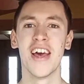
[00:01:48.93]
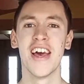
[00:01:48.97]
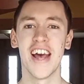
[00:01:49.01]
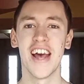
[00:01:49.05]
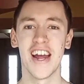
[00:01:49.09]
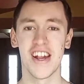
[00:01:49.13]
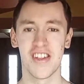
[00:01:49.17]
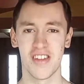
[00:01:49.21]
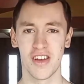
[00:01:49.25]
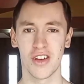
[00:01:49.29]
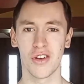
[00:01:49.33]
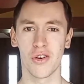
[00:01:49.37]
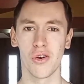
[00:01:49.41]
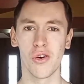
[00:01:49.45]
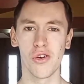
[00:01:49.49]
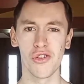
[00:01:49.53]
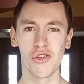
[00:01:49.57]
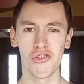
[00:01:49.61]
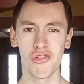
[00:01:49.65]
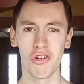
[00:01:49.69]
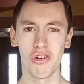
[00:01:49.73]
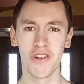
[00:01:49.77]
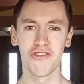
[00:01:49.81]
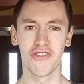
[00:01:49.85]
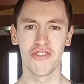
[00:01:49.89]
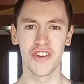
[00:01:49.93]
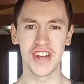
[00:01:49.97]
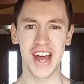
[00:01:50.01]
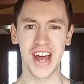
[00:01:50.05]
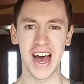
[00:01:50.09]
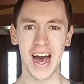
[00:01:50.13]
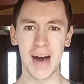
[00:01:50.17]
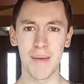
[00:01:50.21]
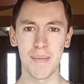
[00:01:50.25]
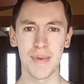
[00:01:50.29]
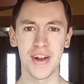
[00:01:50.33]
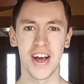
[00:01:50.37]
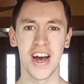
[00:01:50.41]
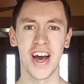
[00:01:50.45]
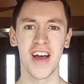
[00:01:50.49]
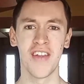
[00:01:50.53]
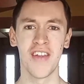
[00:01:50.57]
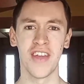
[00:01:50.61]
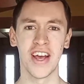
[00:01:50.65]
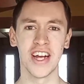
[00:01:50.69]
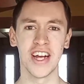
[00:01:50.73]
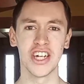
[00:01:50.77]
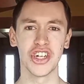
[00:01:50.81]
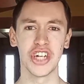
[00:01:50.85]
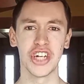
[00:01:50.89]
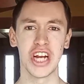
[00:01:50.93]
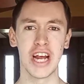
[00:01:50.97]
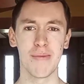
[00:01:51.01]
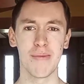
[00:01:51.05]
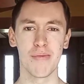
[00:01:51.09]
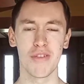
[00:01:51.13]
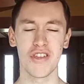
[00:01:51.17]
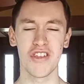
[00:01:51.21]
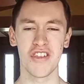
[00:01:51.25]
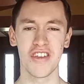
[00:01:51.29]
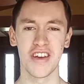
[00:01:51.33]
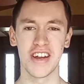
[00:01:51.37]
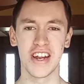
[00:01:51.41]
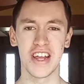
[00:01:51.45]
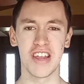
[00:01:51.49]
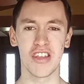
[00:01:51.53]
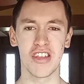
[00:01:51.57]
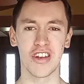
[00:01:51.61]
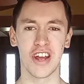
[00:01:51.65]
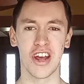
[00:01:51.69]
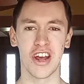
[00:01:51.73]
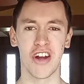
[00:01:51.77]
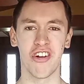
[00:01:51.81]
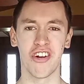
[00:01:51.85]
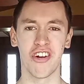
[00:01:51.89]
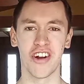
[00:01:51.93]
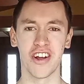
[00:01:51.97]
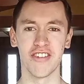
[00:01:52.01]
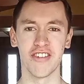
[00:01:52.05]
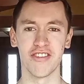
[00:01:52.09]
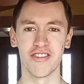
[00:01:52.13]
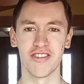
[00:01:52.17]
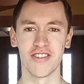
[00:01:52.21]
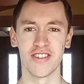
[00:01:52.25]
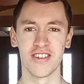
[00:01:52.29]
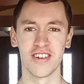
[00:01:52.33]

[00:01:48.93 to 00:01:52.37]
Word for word: It's a cultural phenomenon that shapes the city's narrative.